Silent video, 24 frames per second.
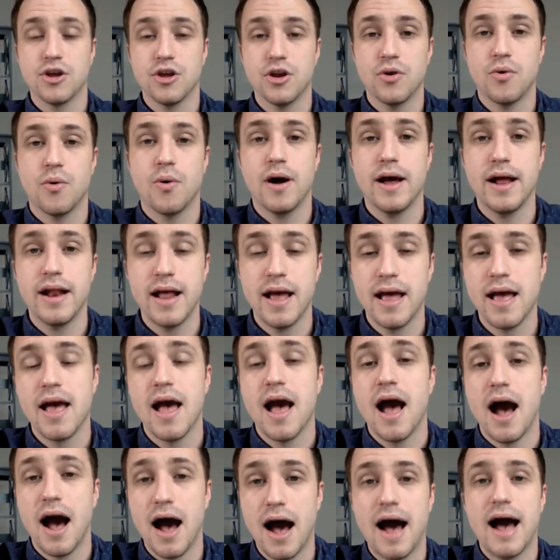you know what?
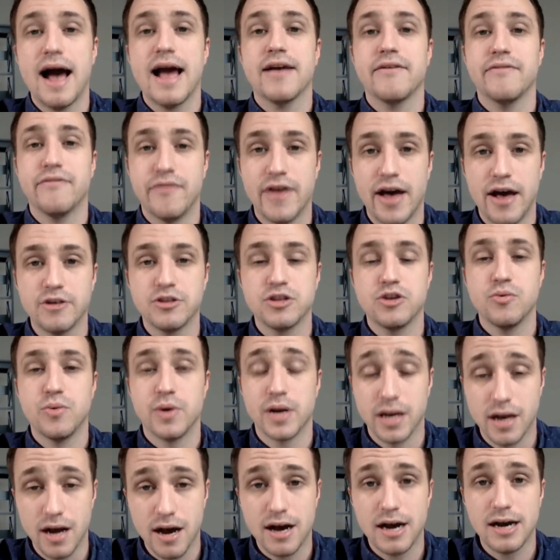I value
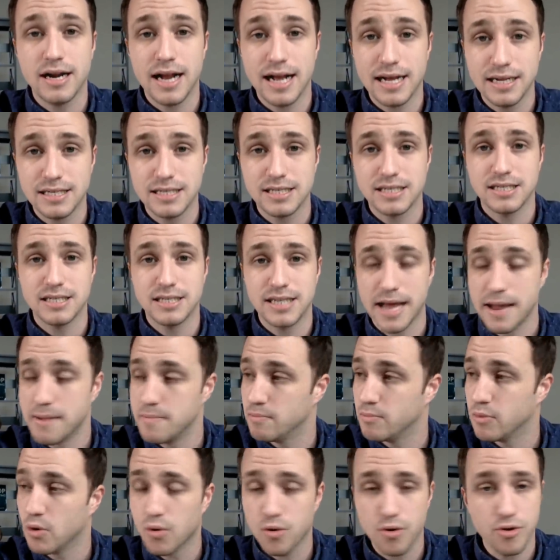what God has to say
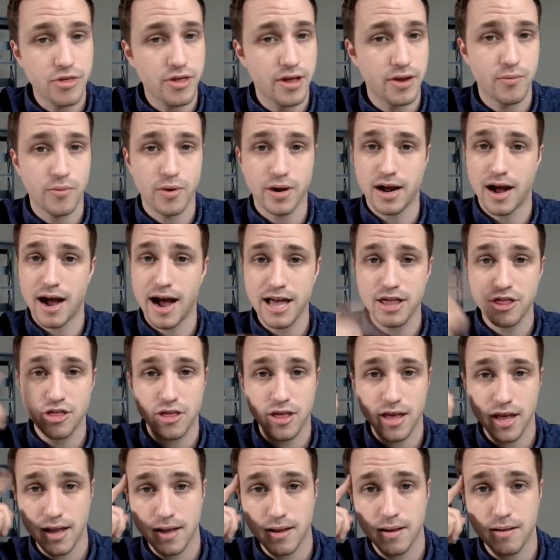more than what I
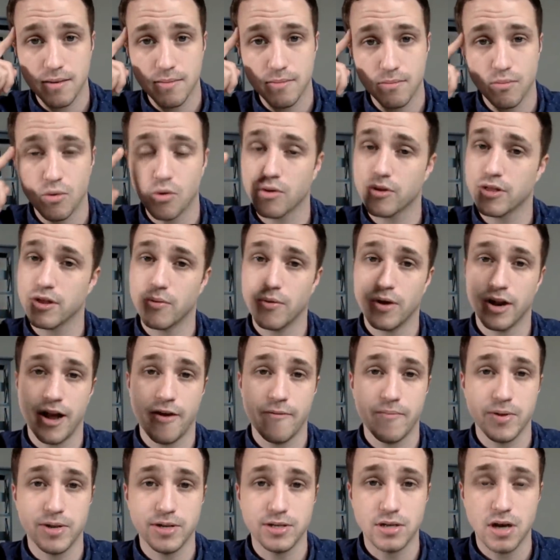think, more than what
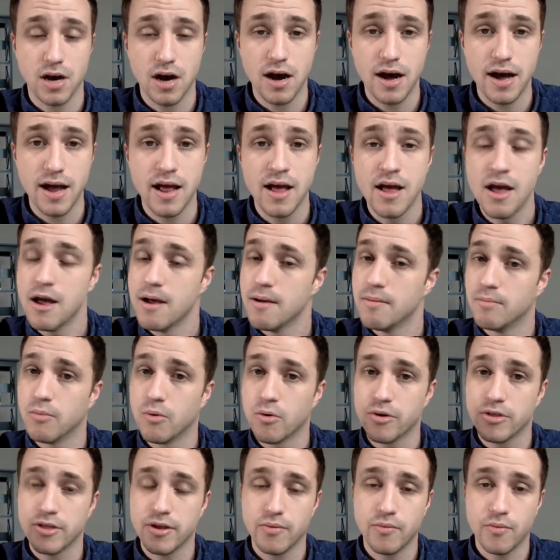I've been taught,
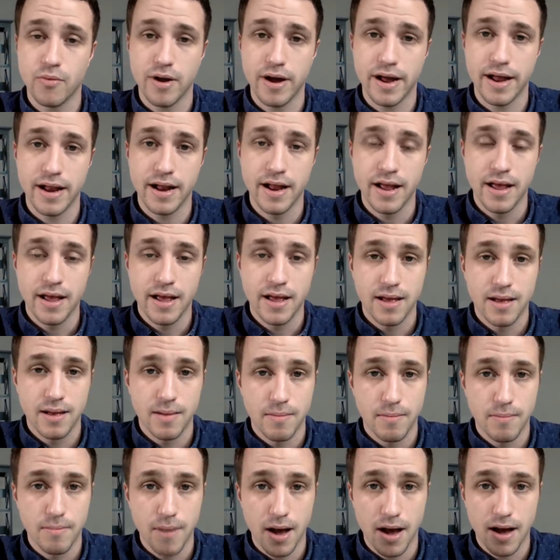more than what
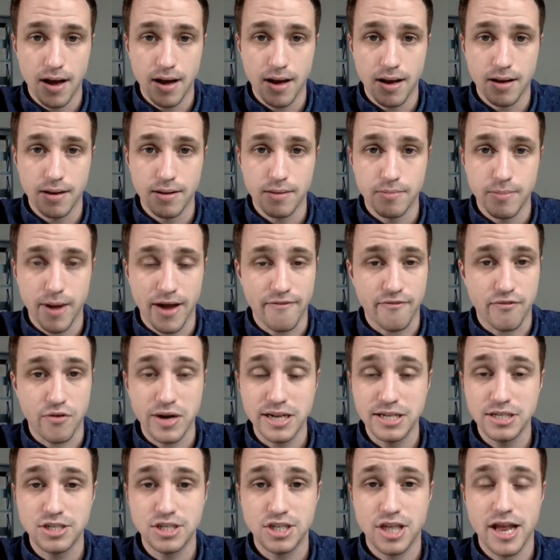my
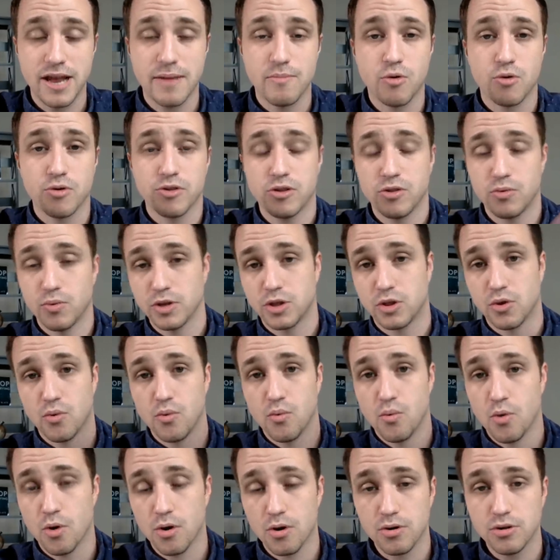friends think, more than what the
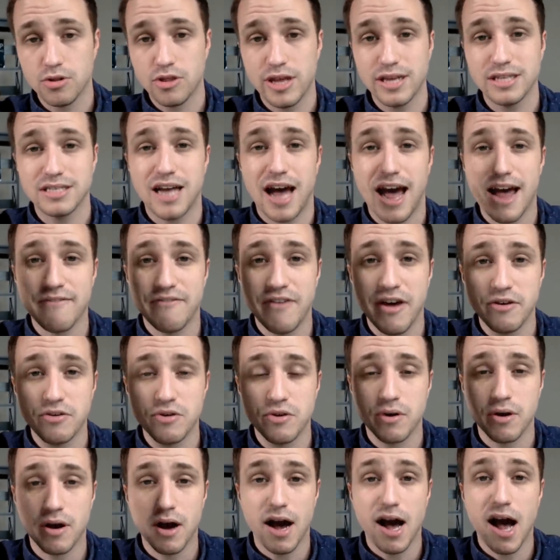world thinks. I
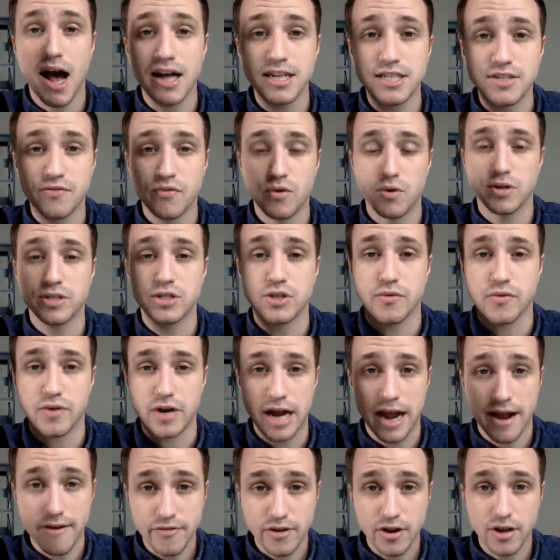value God's voice
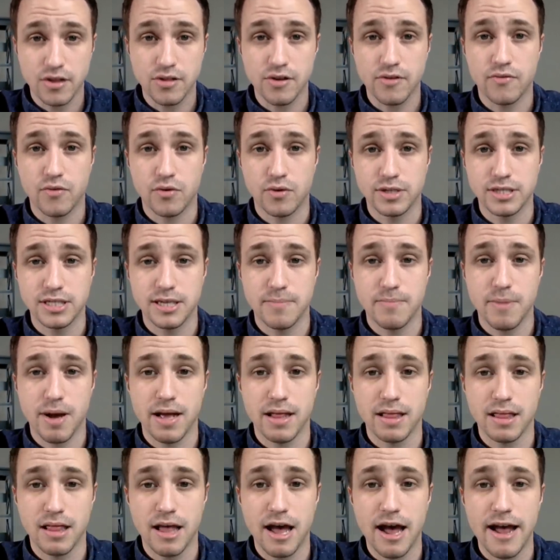over every other voice in
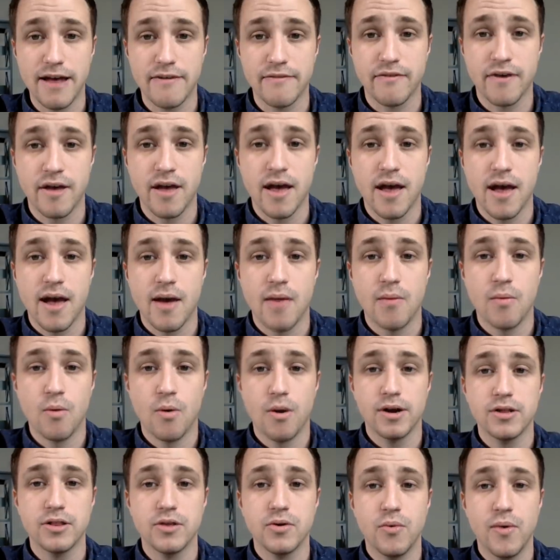my life. And
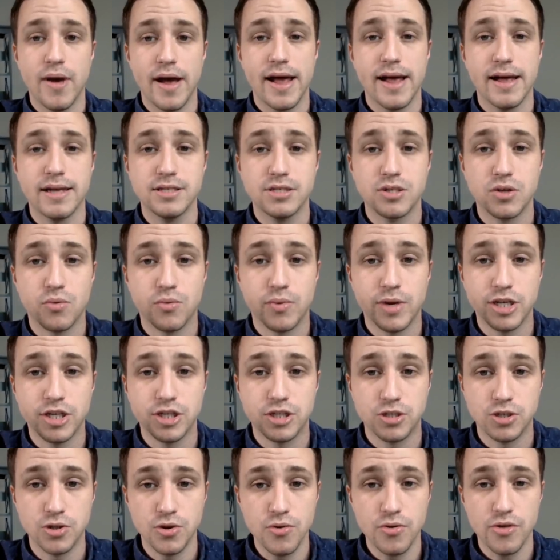one of the ways we
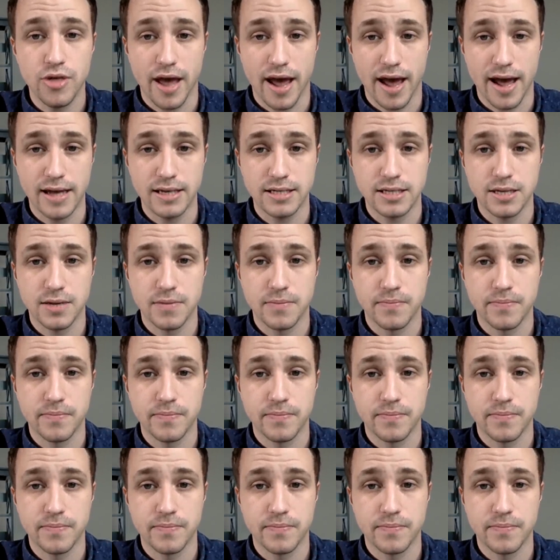do that